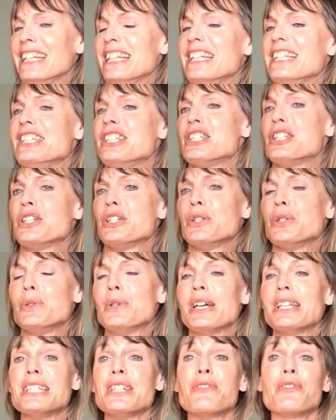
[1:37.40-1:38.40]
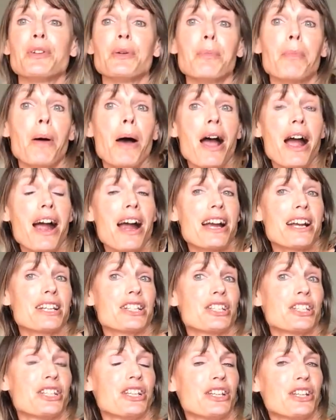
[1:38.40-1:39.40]
into a different
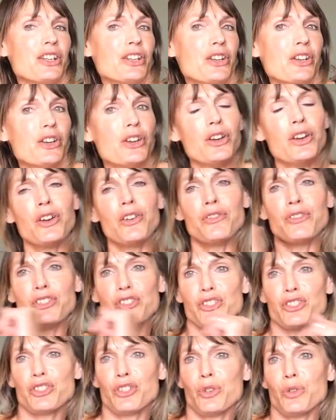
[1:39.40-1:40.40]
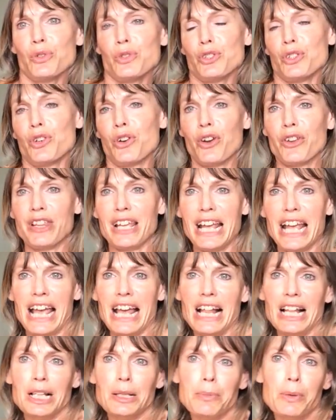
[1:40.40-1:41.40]
part of the shoulder or the
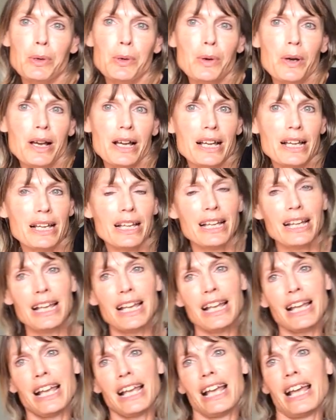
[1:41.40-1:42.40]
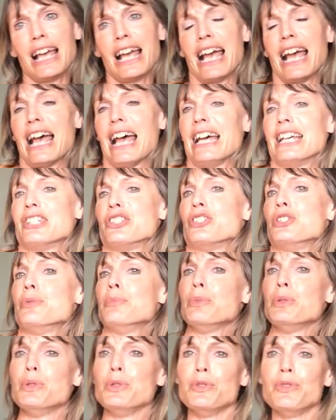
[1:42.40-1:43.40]
elbow as you
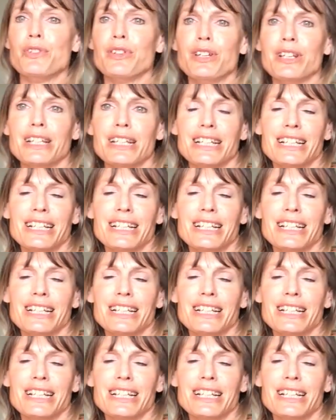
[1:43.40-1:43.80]
move.